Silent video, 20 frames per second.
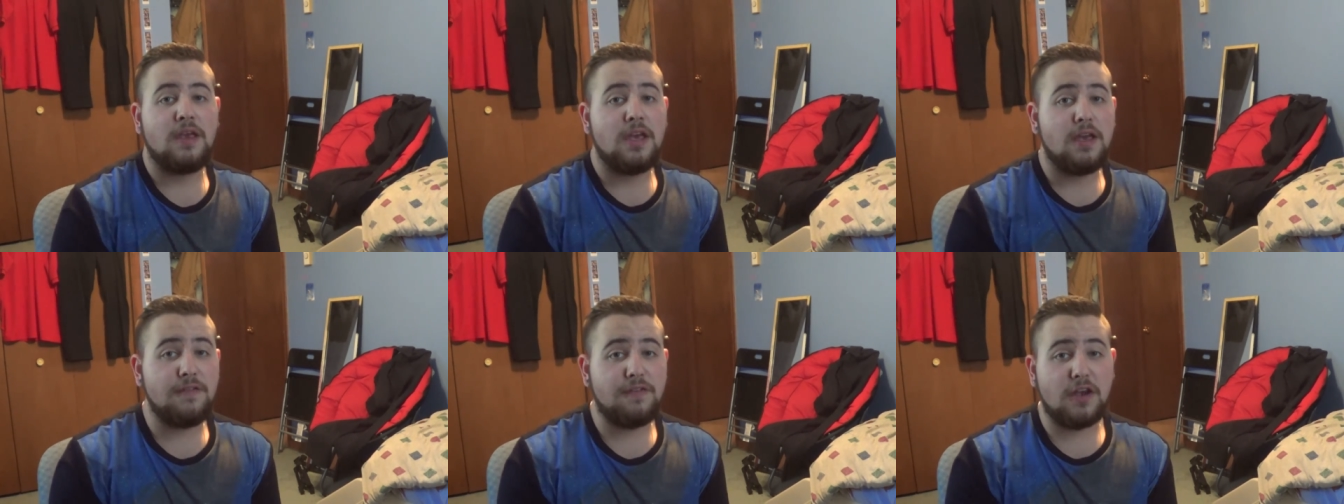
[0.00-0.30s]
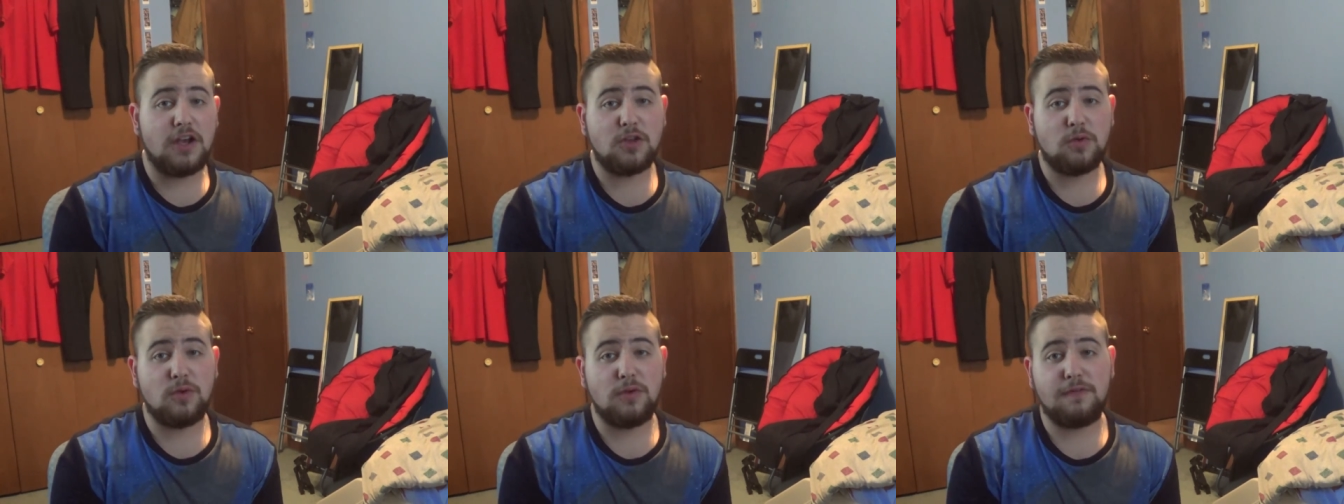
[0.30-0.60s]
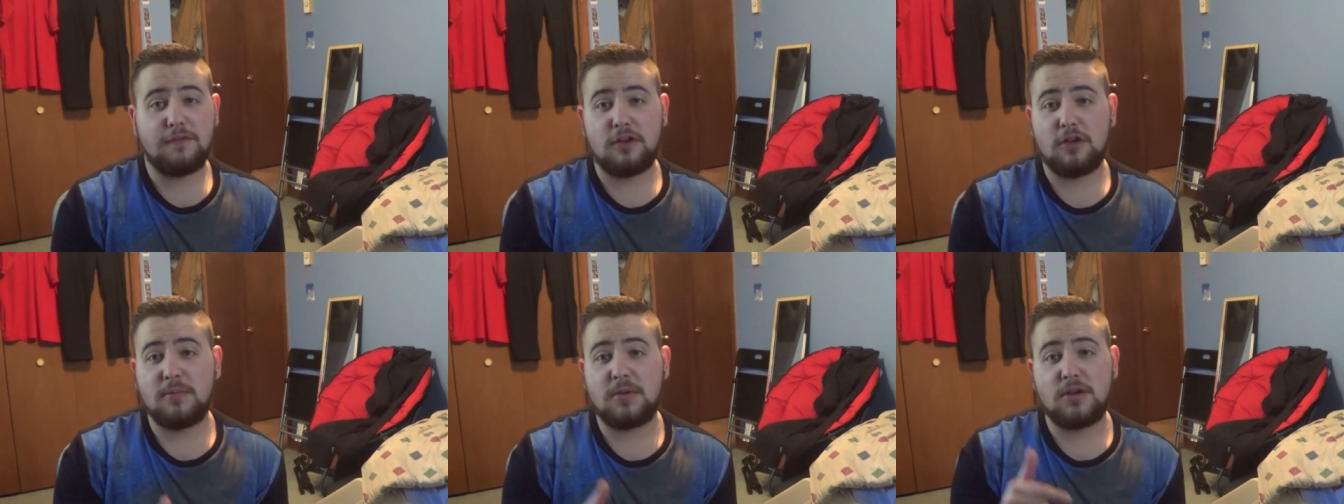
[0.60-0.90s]
If you guys want to
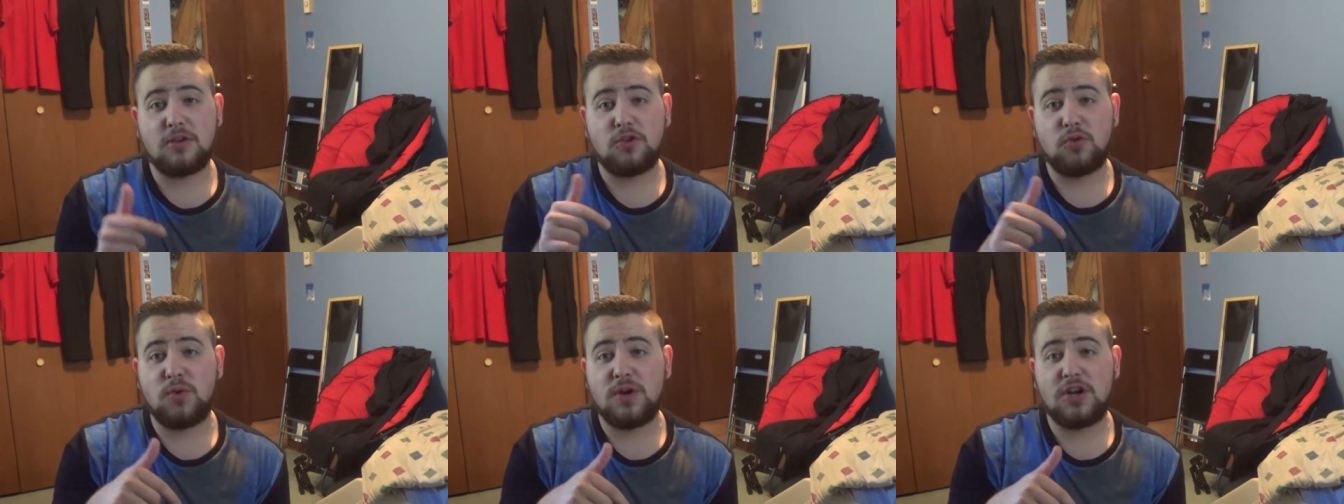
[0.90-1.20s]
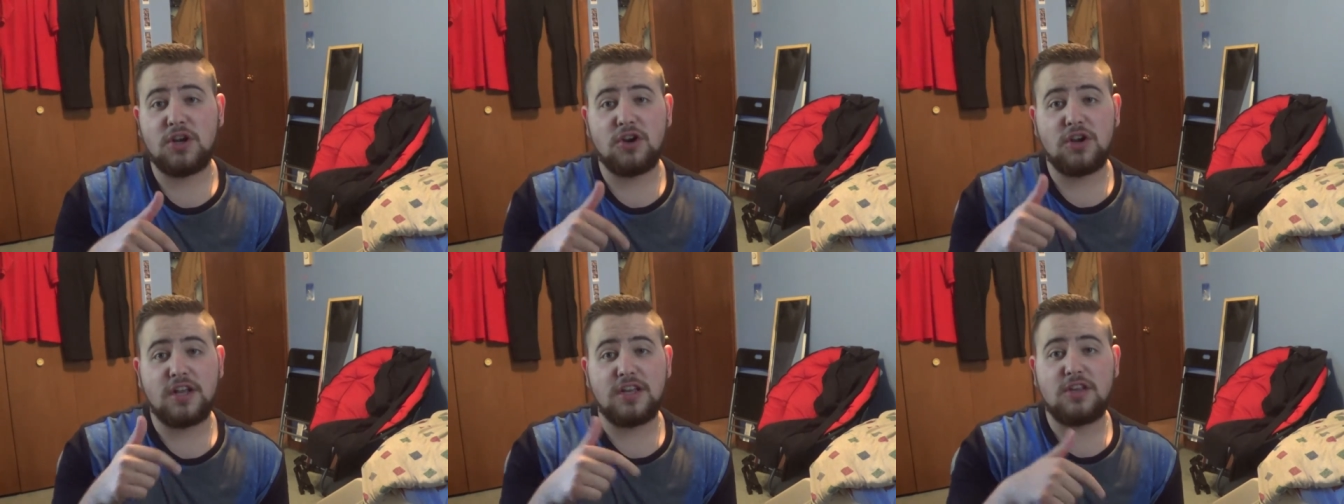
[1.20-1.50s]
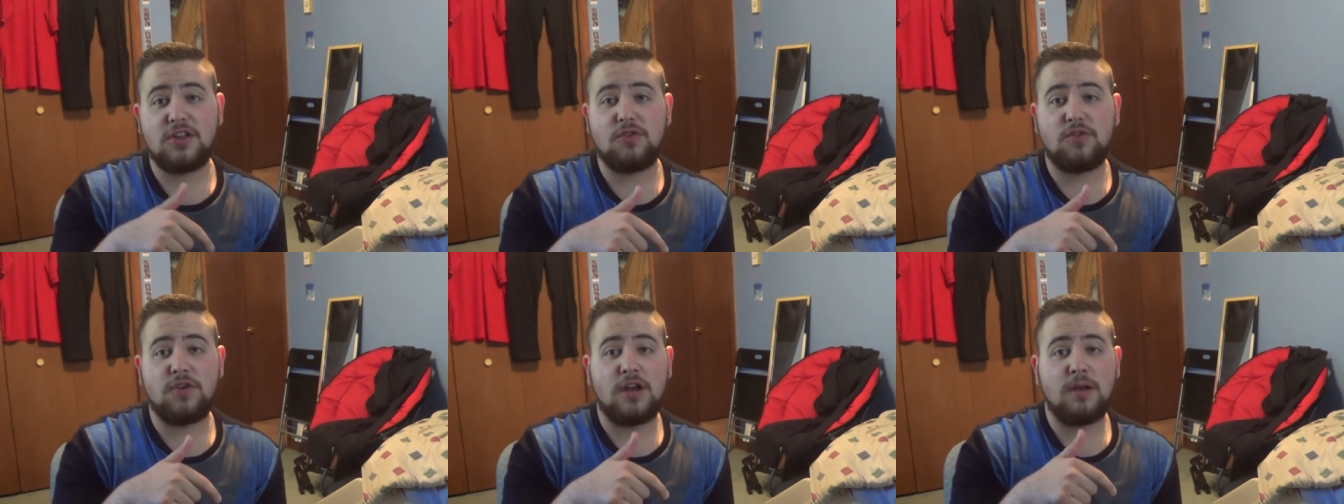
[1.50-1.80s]
follow me on Twitter,
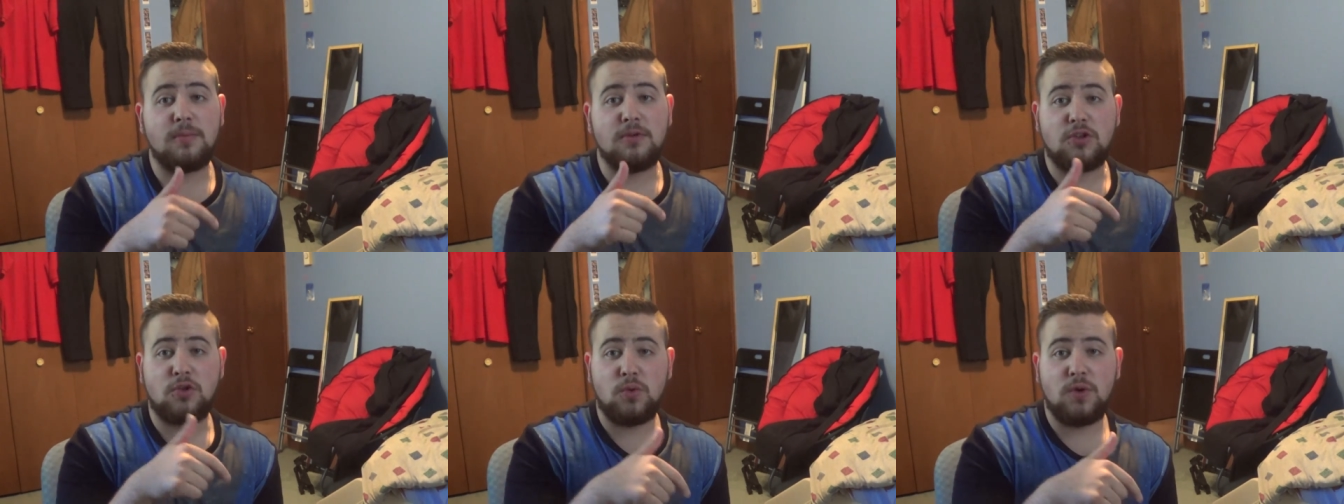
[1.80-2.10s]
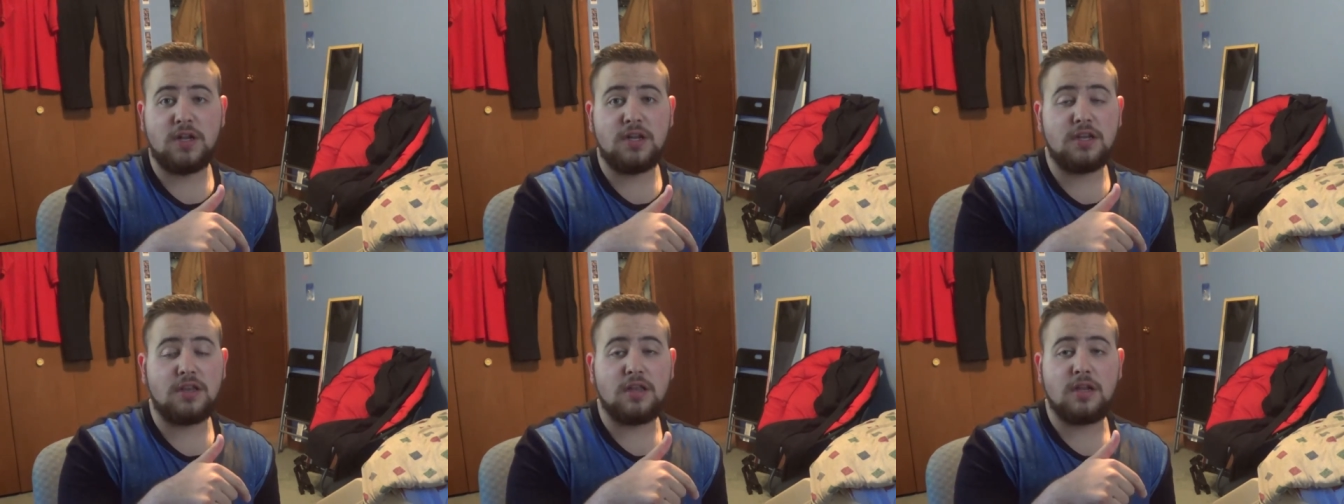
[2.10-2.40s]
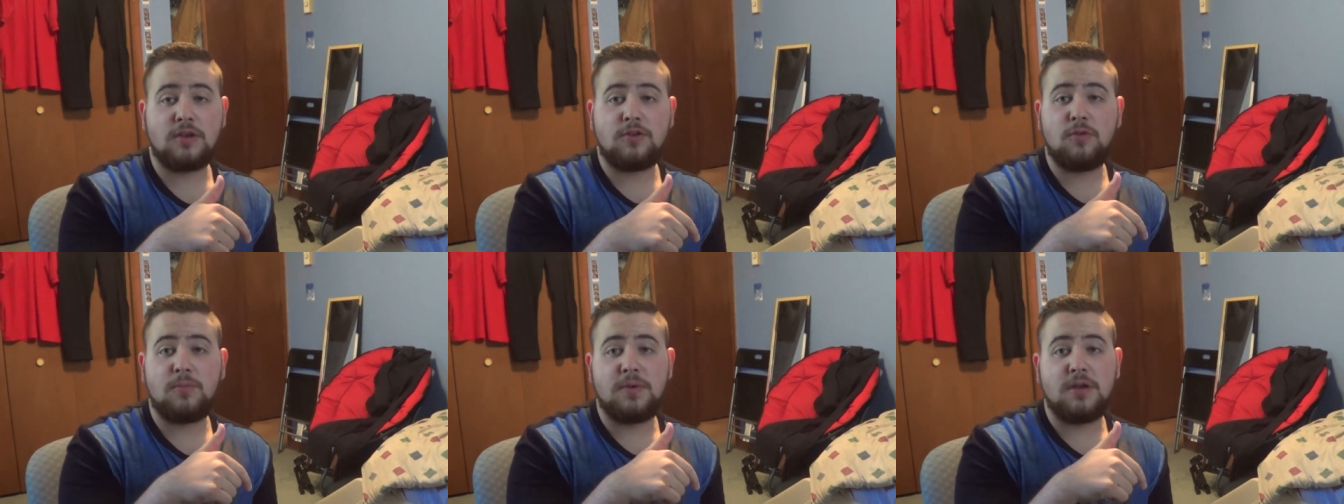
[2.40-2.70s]
Instagram, or Twitch, the
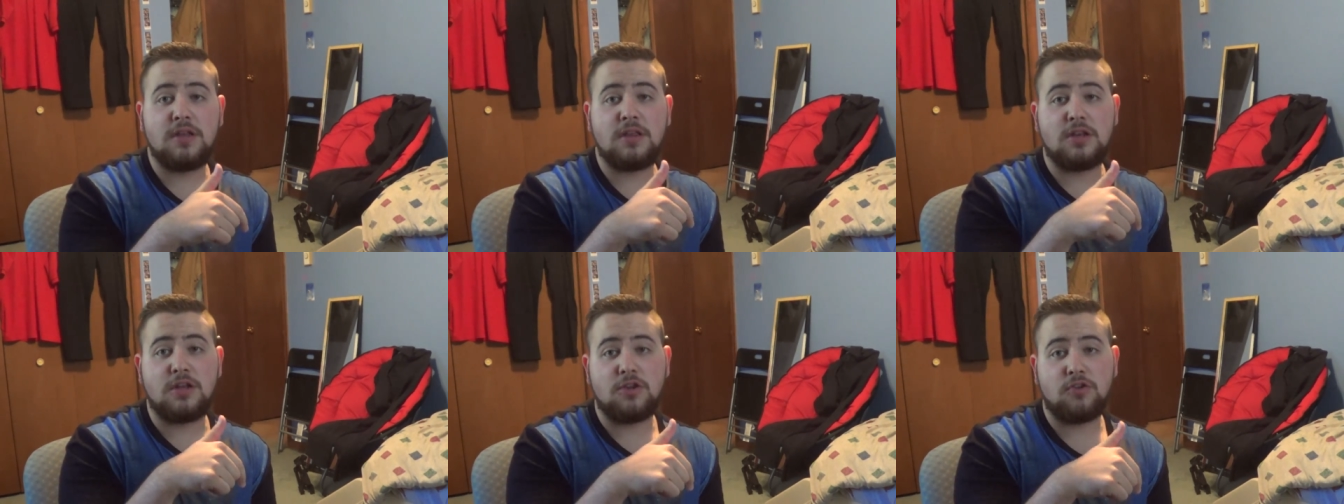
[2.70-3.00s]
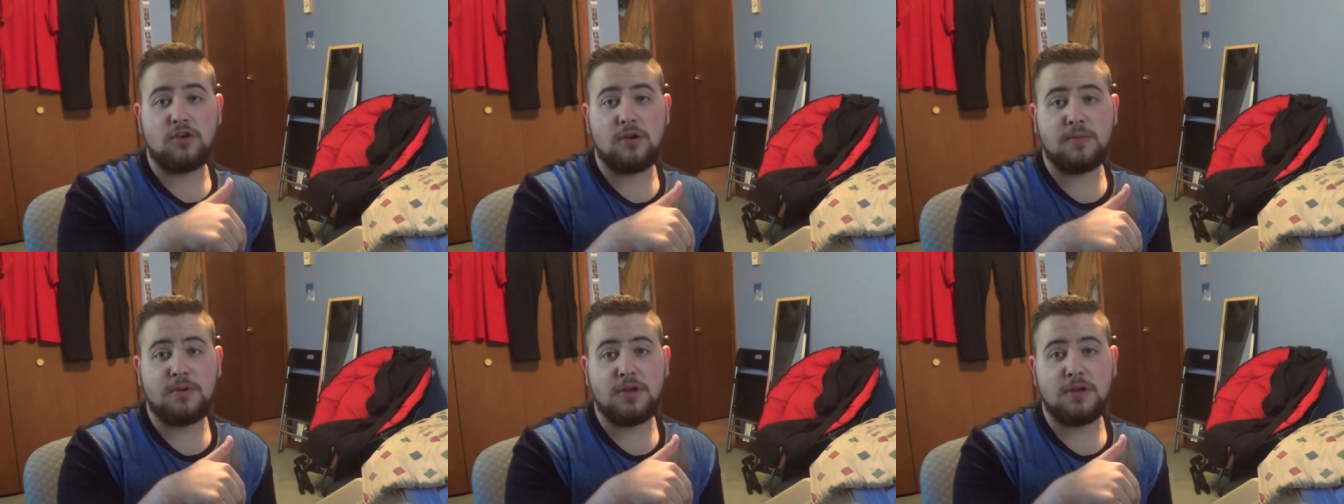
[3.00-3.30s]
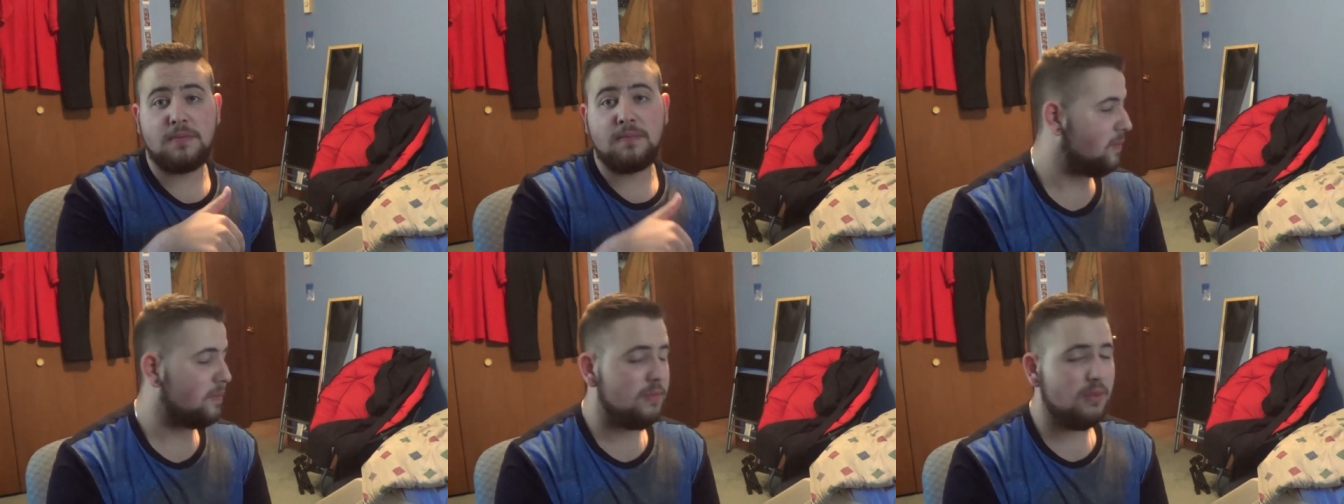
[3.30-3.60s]
links will be in the
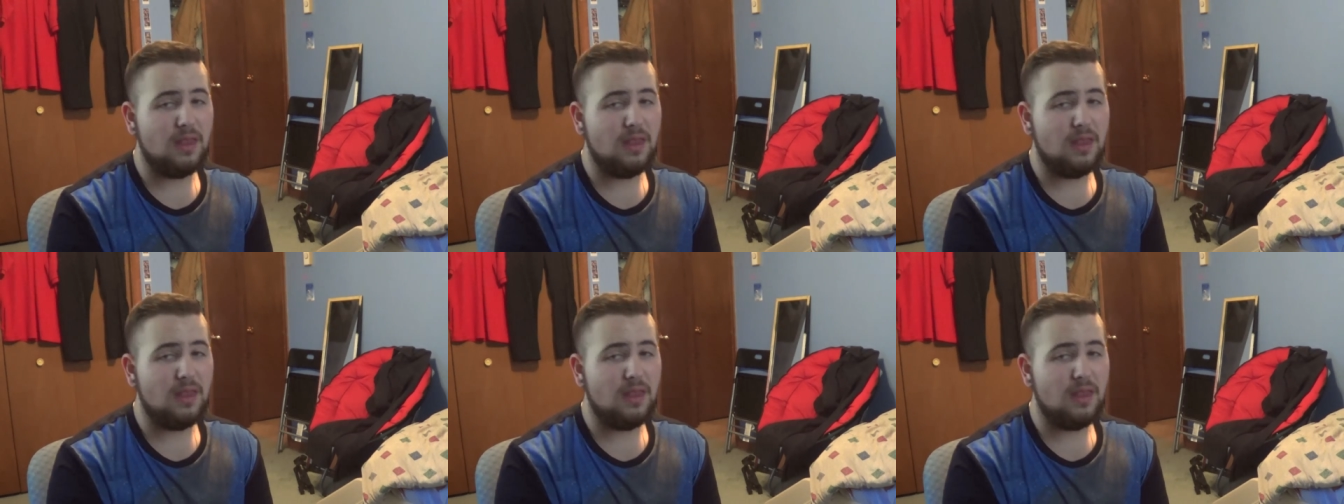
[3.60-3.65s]
description.